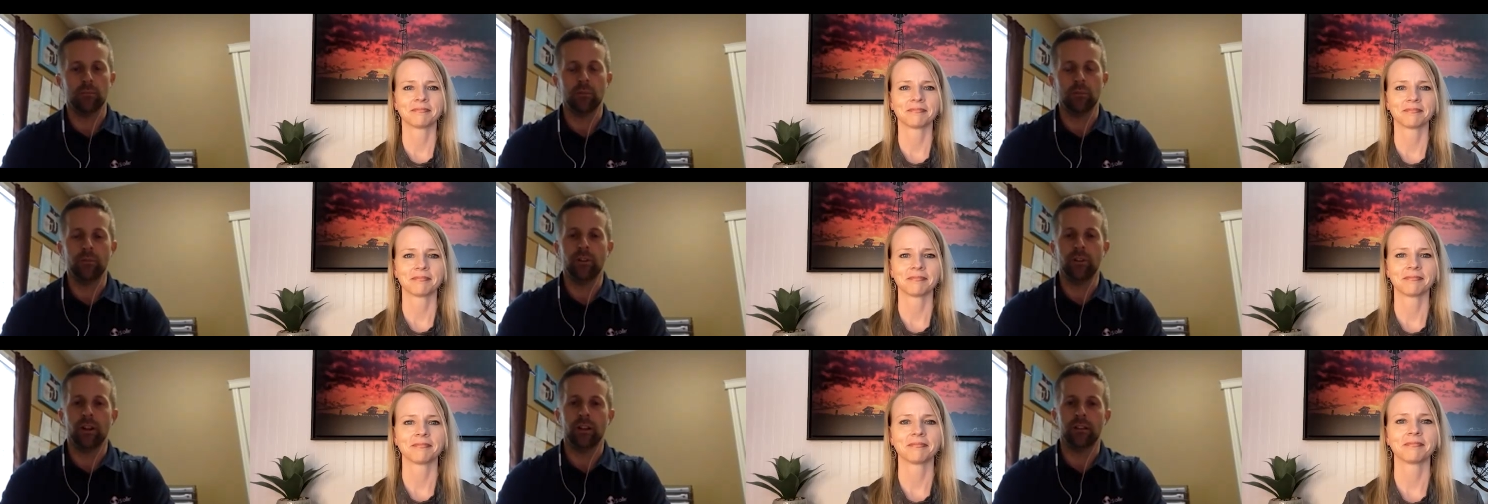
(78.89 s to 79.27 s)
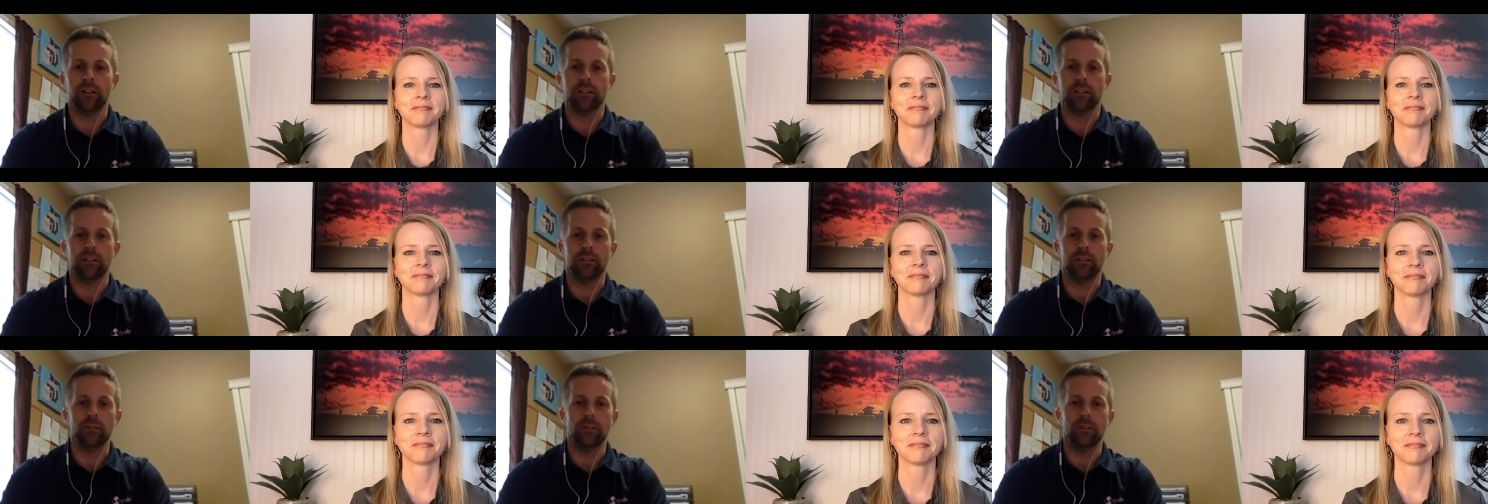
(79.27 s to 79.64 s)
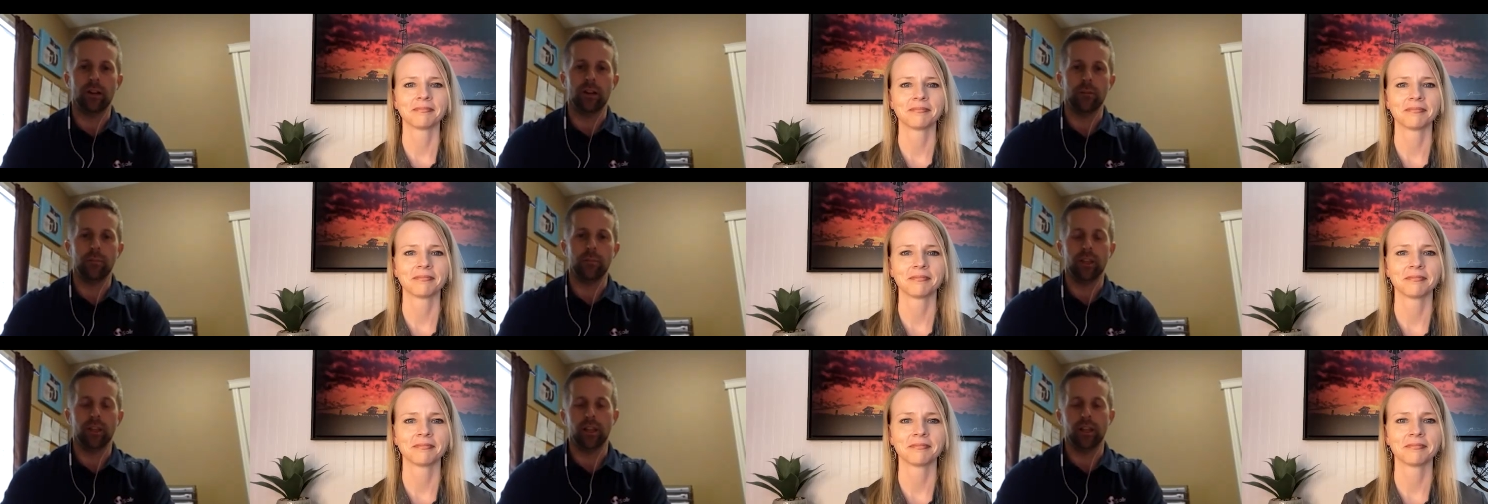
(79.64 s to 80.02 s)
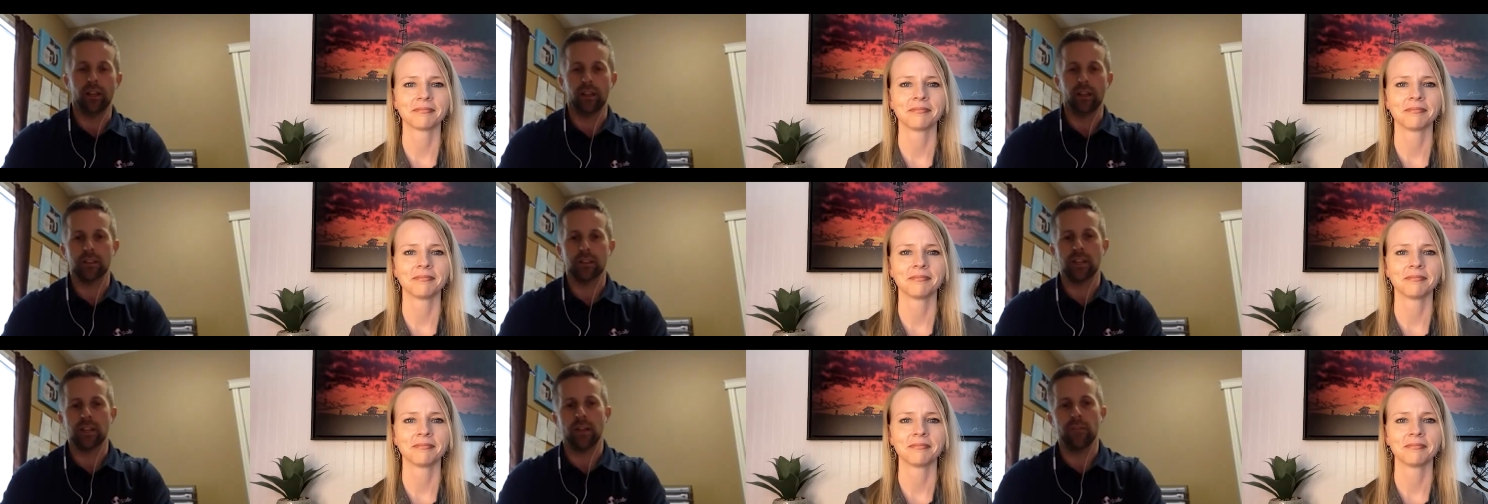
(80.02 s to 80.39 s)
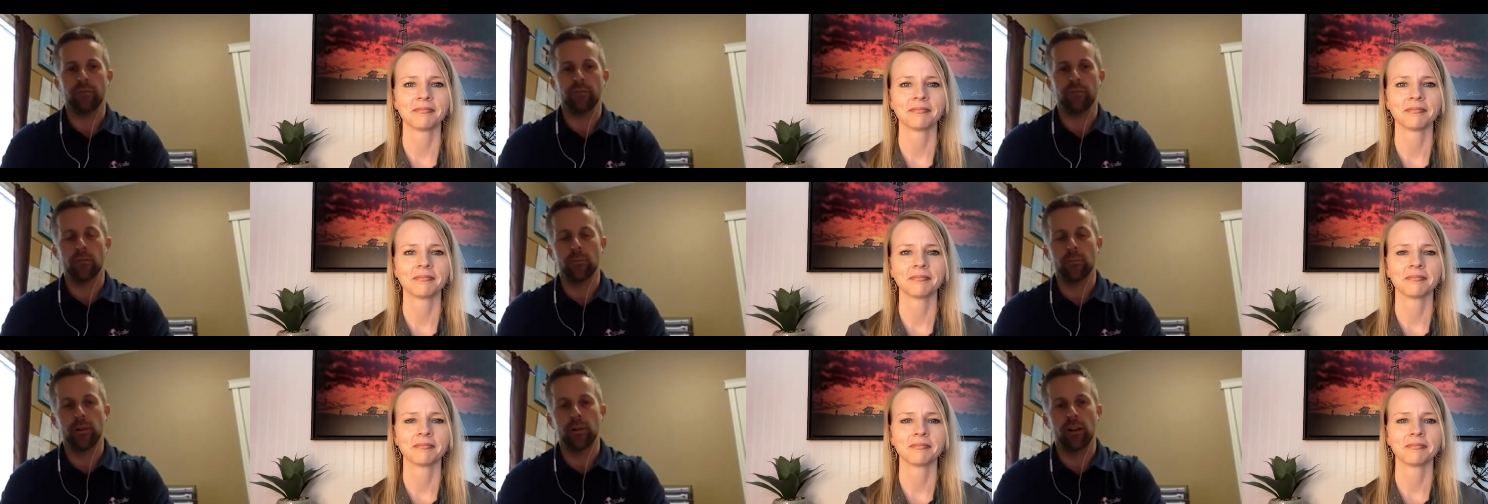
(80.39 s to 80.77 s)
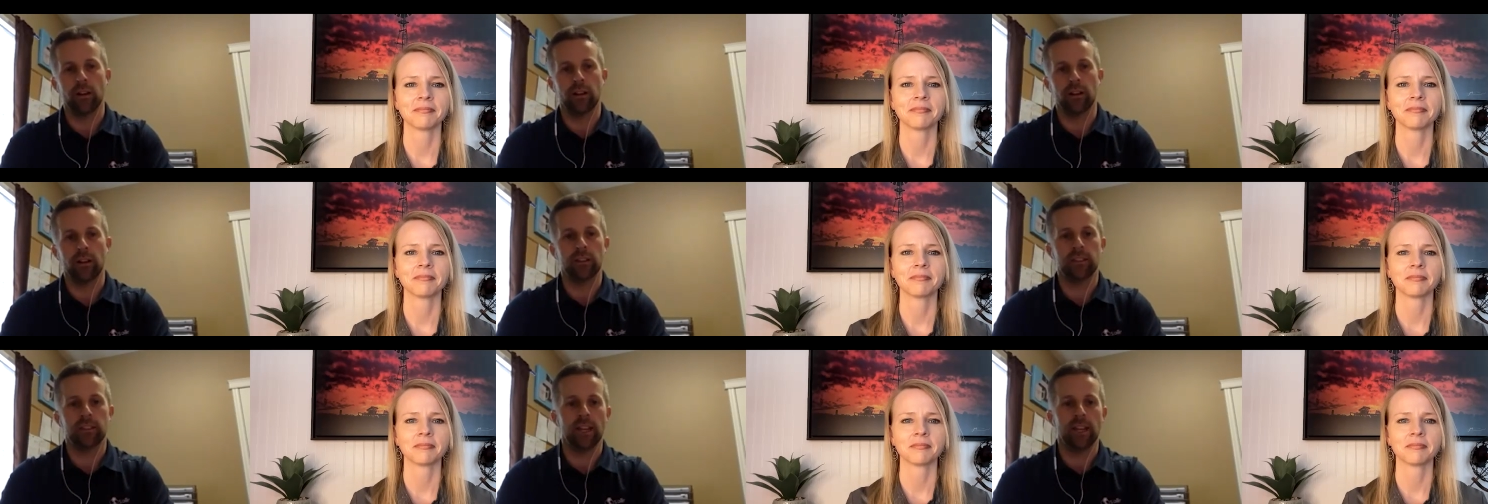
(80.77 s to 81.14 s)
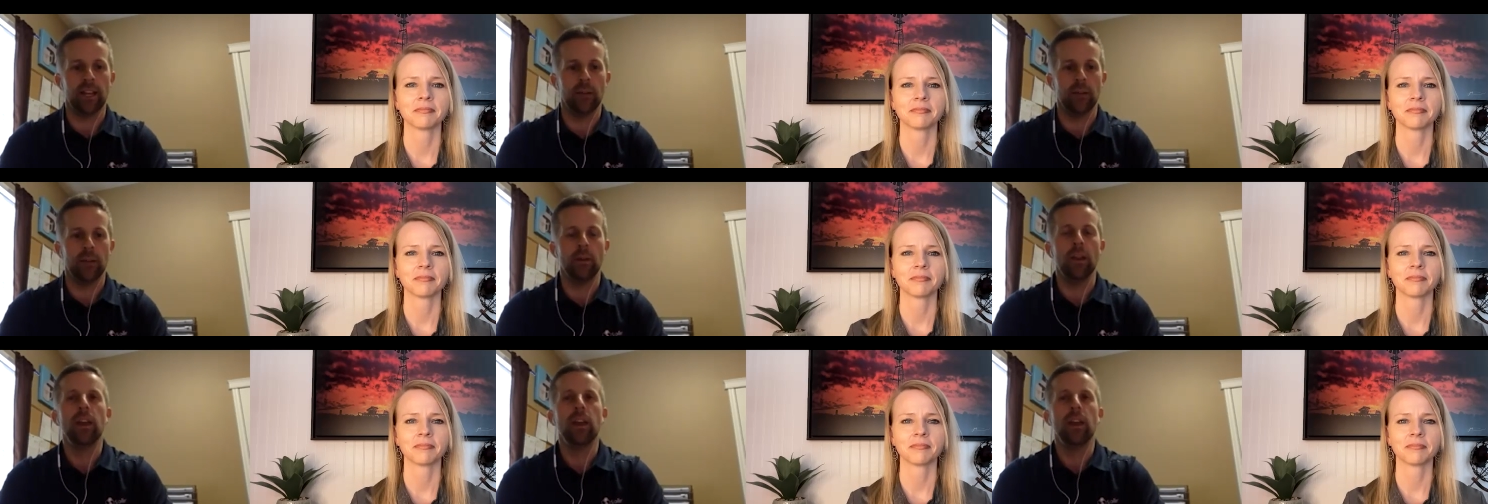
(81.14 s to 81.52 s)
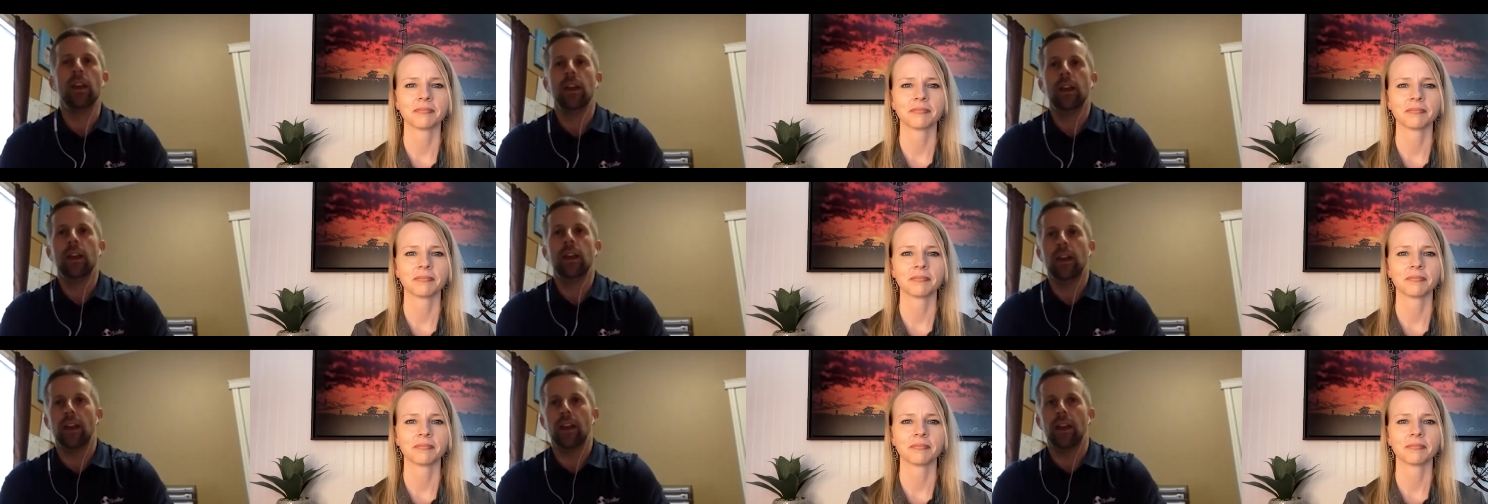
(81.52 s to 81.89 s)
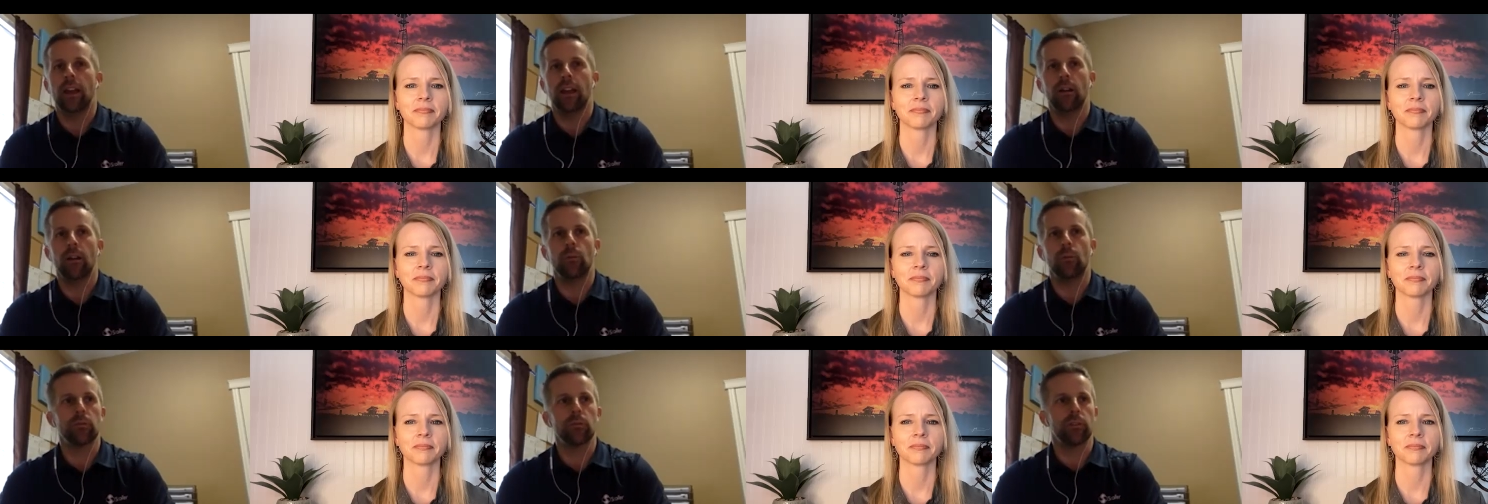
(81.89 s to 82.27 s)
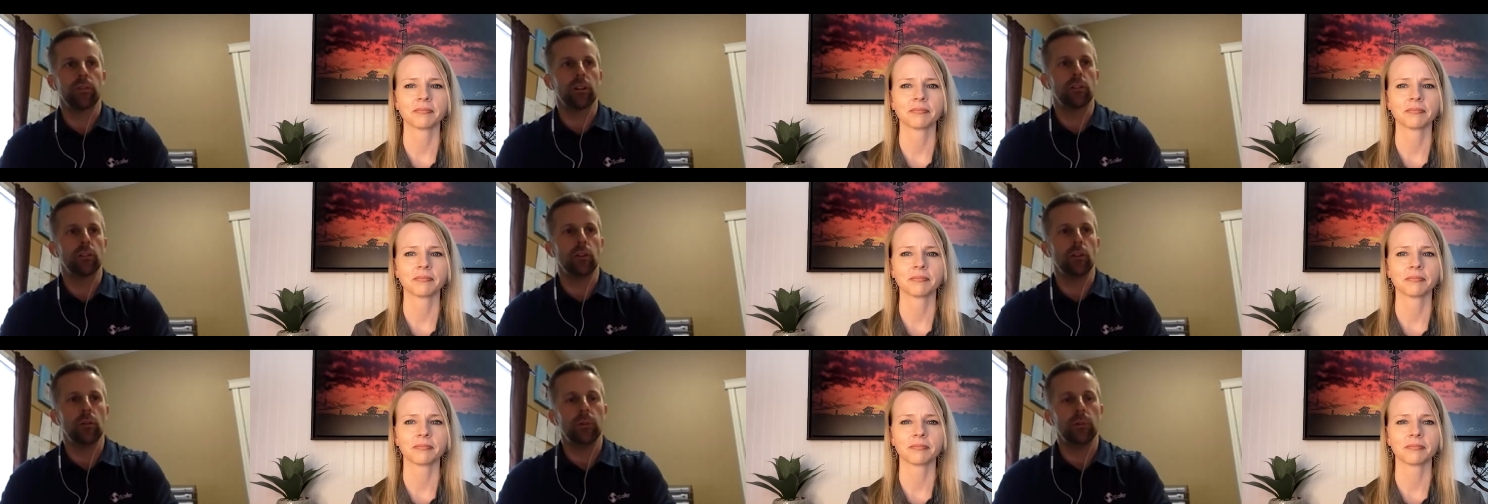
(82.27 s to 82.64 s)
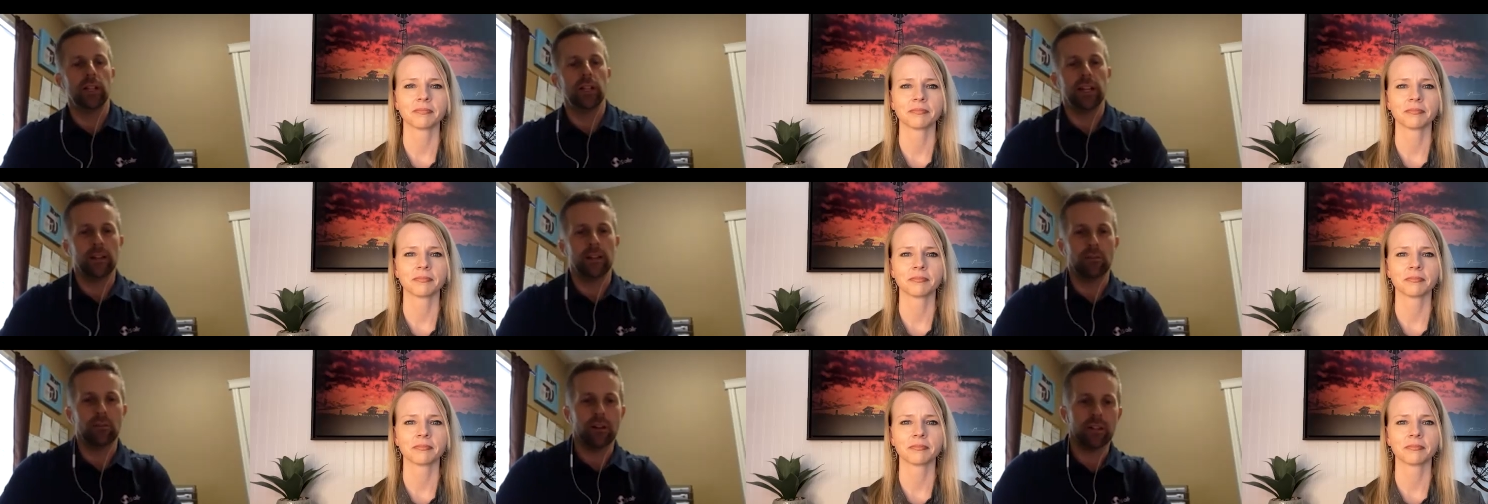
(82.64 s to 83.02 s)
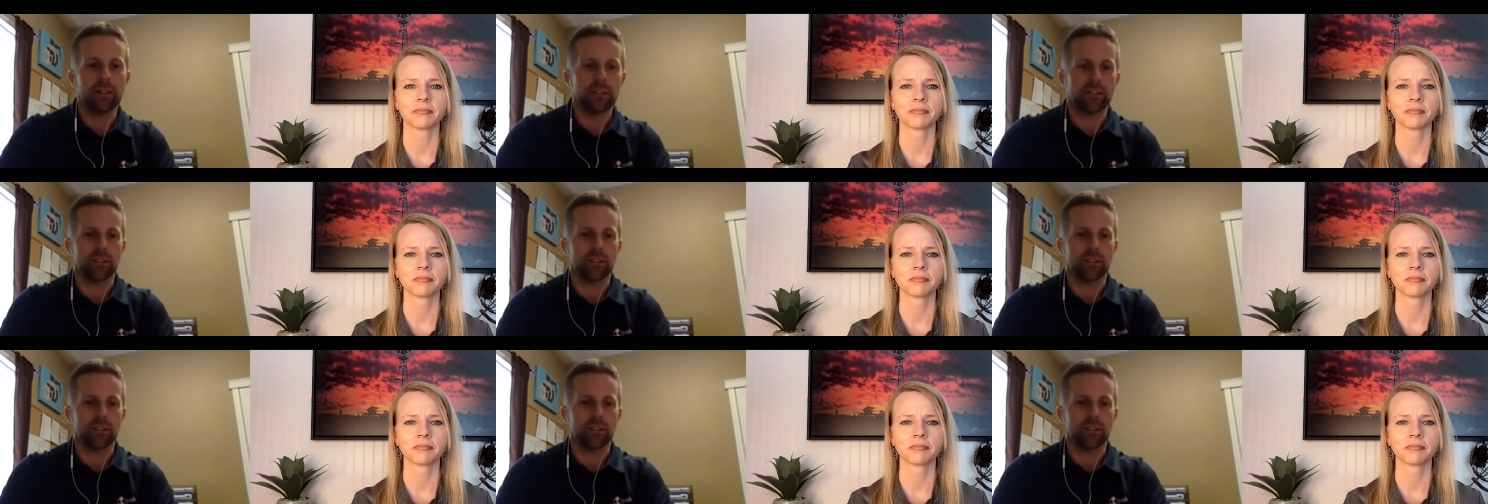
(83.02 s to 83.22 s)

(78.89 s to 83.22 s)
Speaker 1: Moved on to BASF for a period of time. Worked for Global Ag Risk